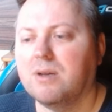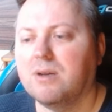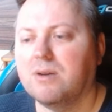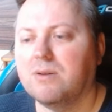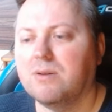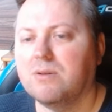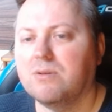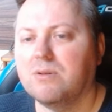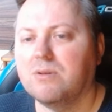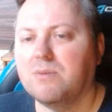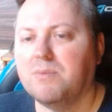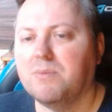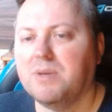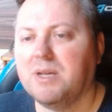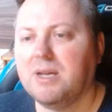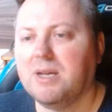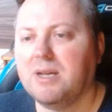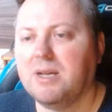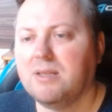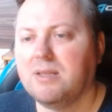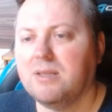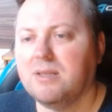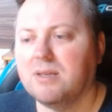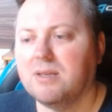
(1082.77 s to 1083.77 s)
rook
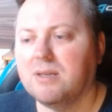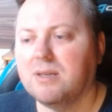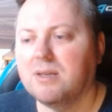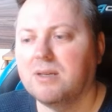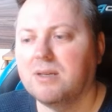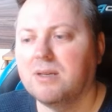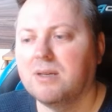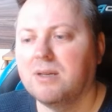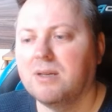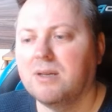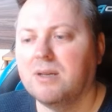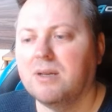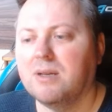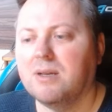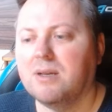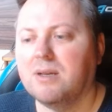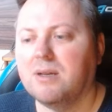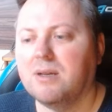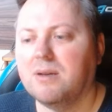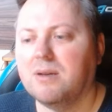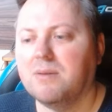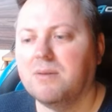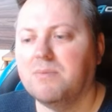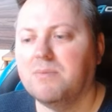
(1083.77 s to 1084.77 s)
b8,
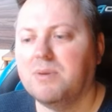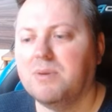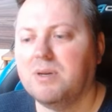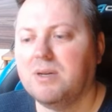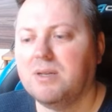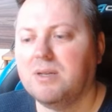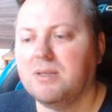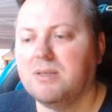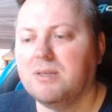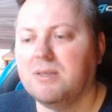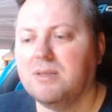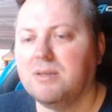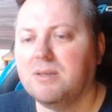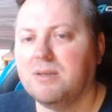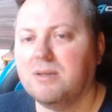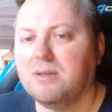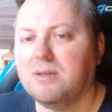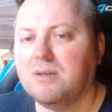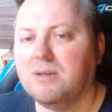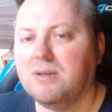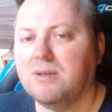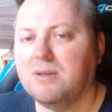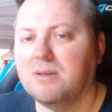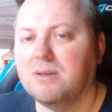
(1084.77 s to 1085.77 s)

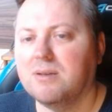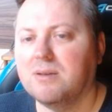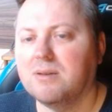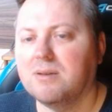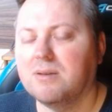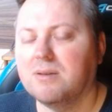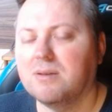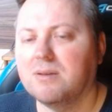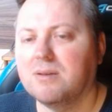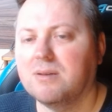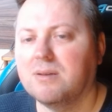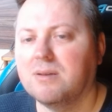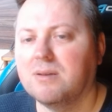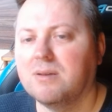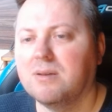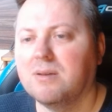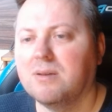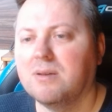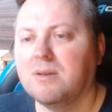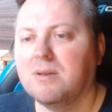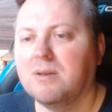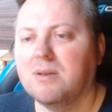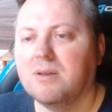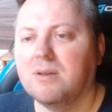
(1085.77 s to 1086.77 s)
but
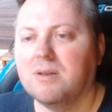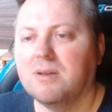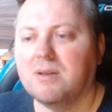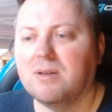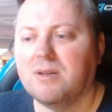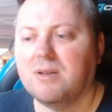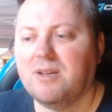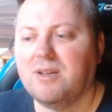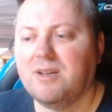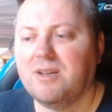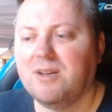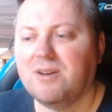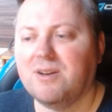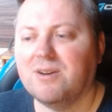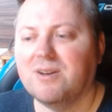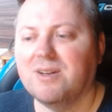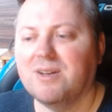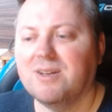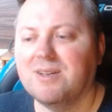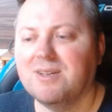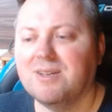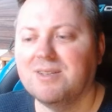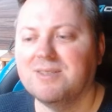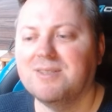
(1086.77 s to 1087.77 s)
here
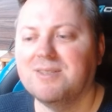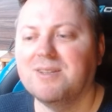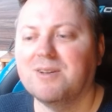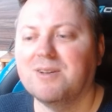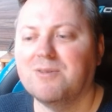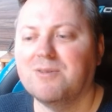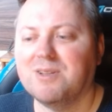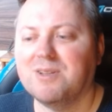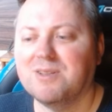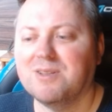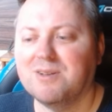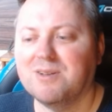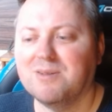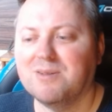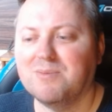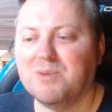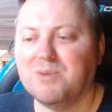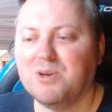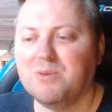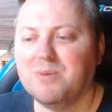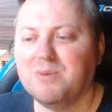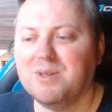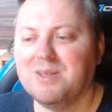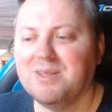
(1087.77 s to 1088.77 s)
is the critical
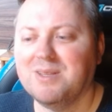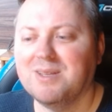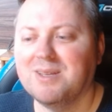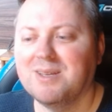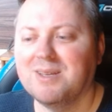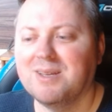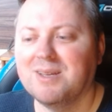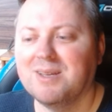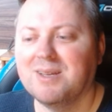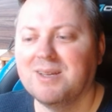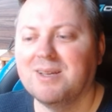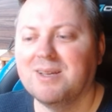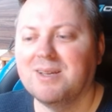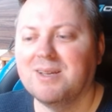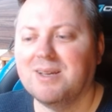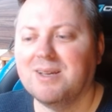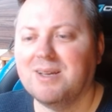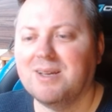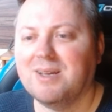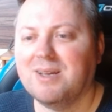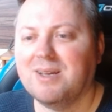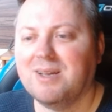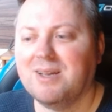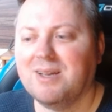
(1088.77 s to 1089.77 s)
moment,
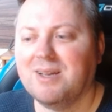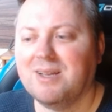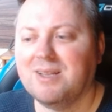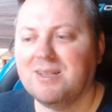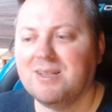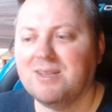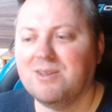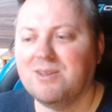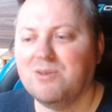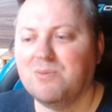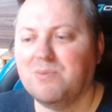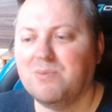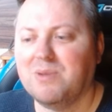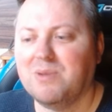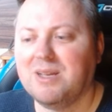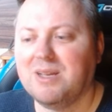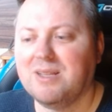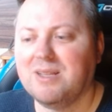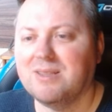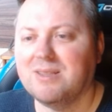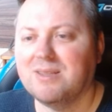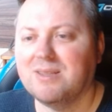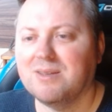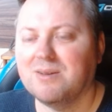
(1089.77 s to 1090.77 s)
and you
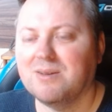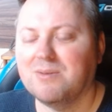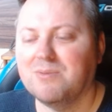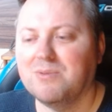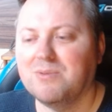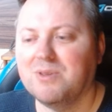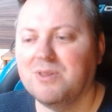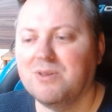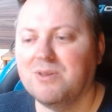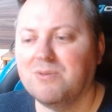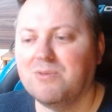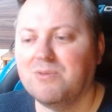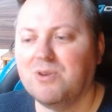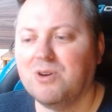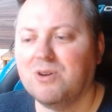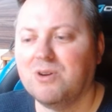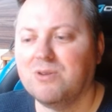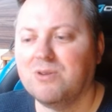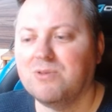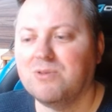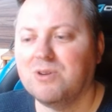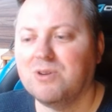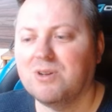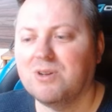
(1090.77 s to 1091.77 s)
played with the
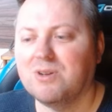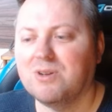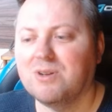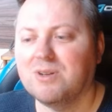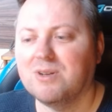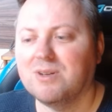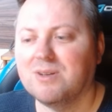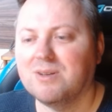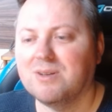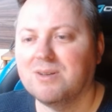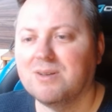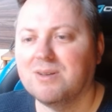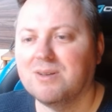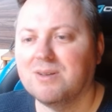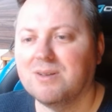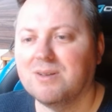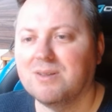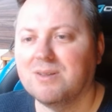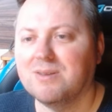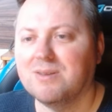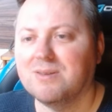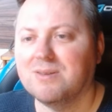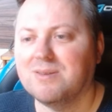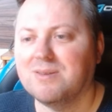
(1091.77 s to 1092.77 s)
wrong rook
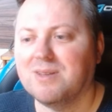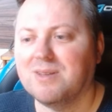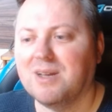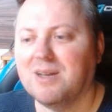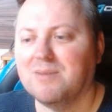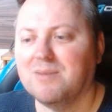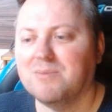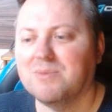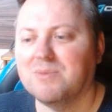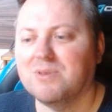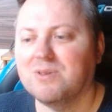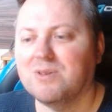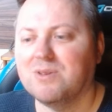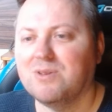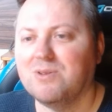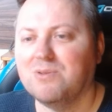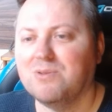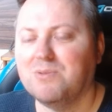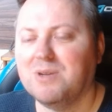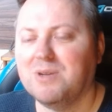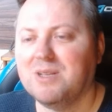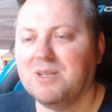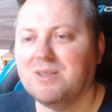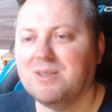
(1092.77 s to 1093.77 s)
this time. You
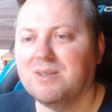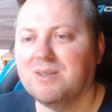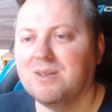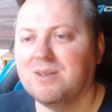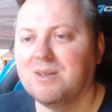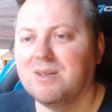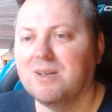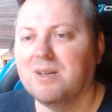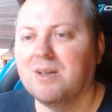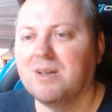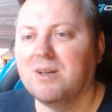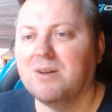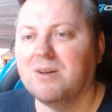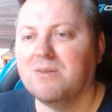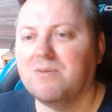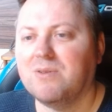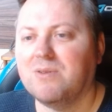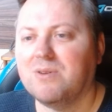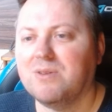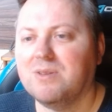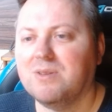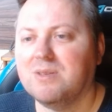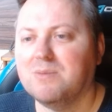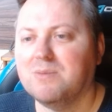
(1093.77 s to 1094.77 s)
went
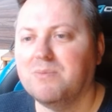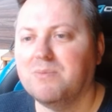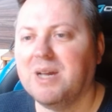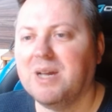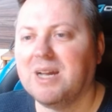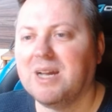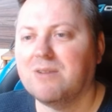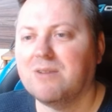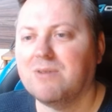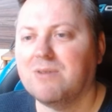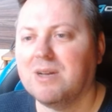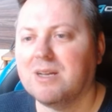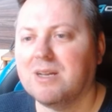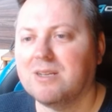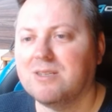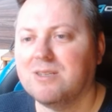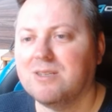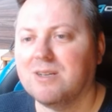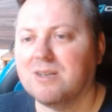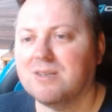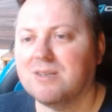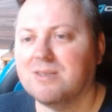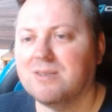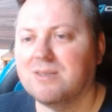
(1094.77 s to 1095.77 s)
for this back rank
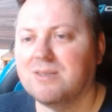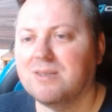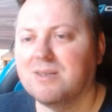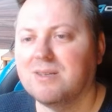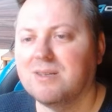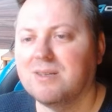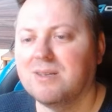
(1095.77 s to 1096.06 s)
checks,